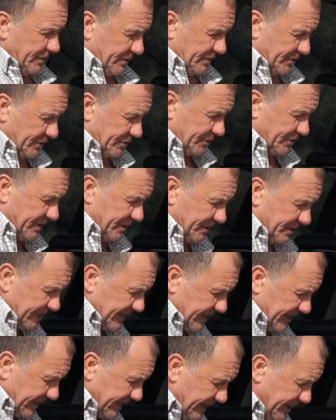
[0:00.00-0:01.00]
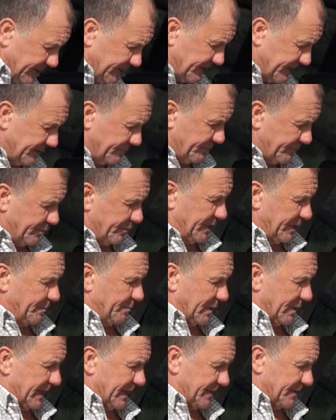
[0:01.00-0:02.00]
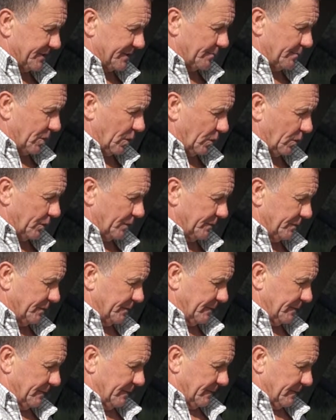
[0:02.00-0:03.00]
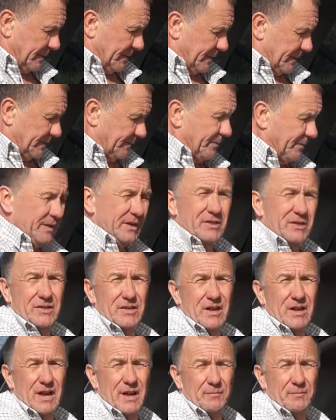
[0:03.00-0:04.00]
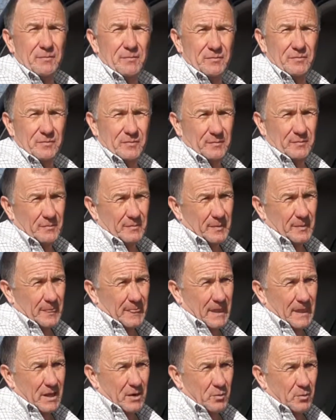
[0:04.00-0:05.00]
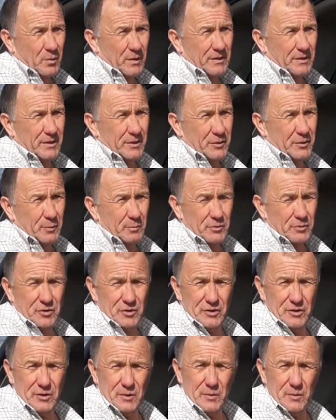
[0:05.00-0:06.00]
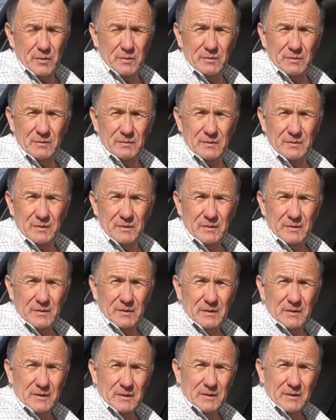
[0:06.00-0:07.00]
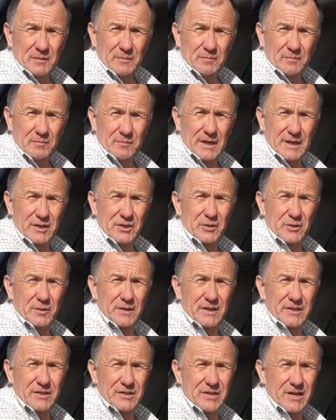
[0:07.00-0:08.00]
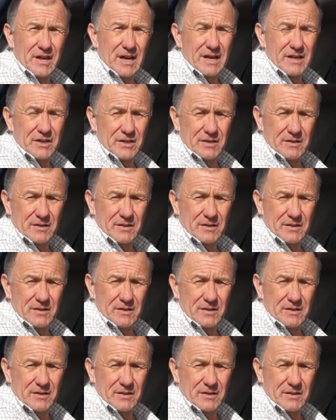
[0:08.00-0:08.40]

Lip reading: just disengage them, replace the bolt, and this time with the thumb screw make sure it's tight